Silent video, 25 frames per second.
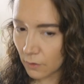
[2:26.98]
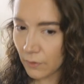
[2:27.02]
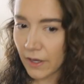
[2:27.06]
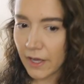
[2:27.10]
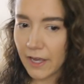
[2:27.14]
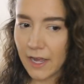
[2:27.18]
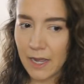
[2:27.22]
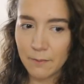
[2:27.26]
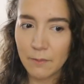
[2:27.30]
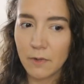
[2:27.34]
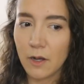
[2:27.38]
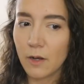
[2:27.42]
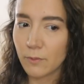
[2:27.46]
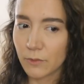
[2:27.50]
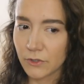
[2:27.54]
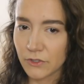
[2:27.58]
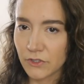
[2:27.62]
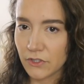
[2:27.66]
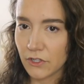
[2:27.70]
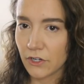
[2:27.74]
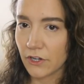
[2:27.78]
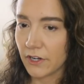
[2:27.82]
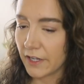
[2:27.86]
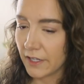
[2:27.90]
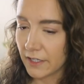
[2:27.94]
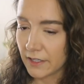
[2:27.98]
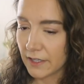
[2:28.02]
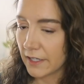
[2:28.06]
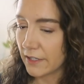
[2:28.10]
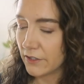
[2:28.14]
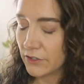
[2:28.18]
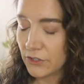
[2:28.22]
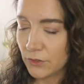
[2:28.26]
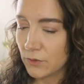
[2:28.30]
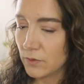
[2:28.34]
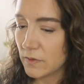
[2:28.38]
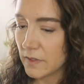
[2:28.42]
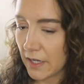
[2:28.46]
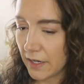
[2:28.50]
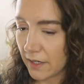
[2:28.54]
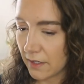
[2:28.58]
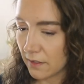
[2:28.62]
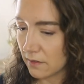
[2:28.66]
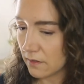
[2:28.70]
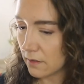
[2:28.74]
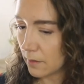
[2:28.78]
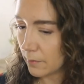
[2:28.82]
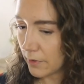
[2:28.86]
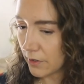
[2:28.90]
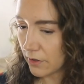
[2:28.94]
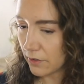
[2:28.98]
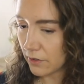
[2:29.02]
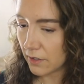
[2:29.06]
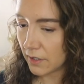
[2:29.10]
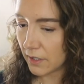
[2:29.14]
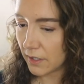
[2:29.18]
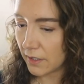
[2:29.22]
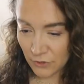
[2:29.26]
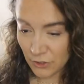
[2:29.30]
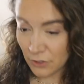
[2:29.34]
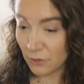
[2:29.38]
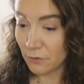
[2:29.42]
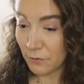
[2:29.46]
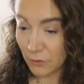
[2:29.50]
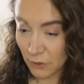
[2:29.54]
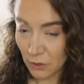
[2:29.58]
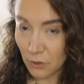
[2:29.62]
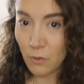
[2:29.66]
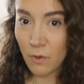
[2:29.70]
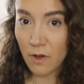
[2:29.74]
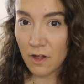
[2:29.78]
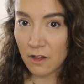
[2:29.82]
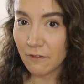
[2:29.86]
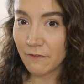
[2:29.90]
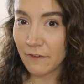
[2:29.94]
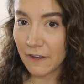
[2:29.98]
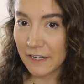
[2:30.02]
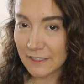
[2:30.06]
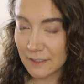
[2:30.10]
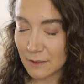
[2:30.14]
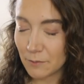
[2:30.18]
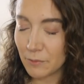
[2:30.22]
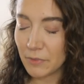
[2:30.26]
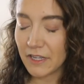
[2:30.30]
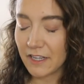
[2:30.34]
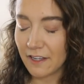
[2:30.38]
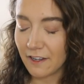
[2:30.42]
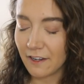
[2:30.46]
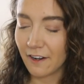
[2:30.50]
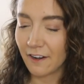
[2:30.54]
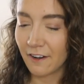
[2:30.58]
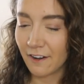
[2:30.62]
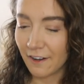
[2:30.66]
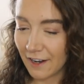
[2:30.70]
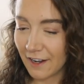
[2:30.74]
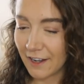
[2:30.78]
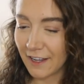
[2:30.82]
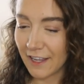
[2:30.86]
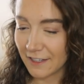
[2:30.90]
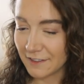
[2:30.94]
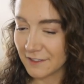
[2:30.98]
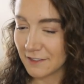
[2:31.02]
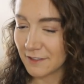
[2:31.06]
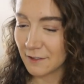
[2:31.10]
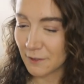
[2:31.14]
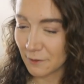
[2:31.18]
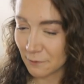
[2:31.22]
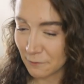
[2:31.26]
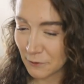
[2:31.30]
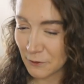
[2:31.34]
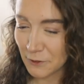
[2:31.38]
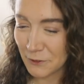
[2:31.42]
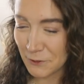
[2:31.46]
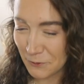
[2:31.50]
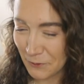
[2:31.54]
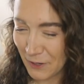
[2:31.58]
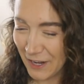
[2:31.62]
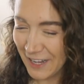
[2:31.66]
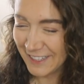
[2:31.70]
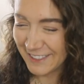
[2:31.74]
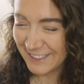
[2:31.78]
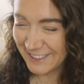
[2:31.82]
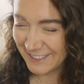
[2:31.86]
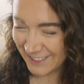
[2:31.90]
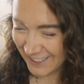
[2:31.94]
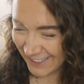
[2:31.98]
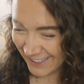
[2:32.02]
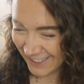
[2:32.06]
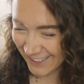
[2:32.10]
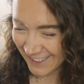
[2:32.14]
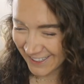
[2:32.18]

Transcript: Okay, I'm almost 30. In like 2 seconds, I'll be 30. Do you feel qualified to be here? I guess is the first question.